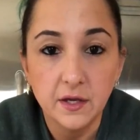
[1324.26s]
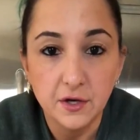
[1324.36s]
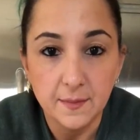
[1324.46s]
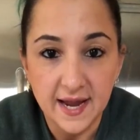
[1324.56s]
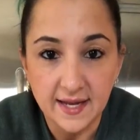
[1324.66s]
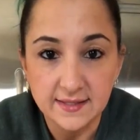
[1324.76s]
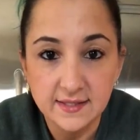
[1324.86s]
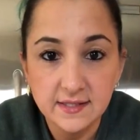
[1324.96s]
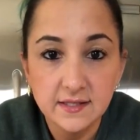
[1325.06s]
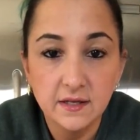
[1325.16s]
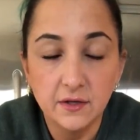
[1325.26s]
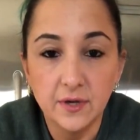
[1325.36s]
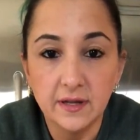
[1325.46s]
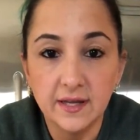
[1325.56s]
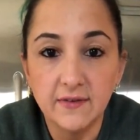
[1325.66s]
your masks. You
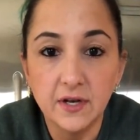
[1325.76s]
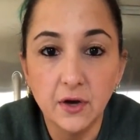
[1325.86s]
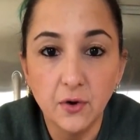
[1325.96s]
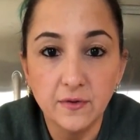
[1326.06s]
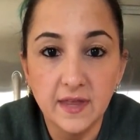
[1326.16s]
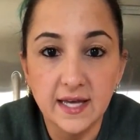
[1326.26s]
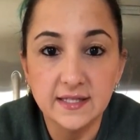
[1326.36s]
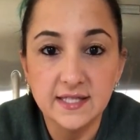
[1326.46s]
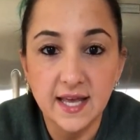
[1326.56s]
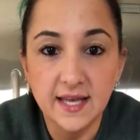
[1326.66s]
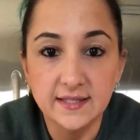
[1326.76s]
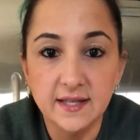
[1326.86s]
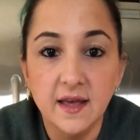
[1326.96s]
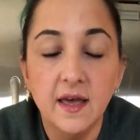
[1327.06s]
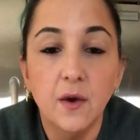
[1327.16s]
can leave a note that says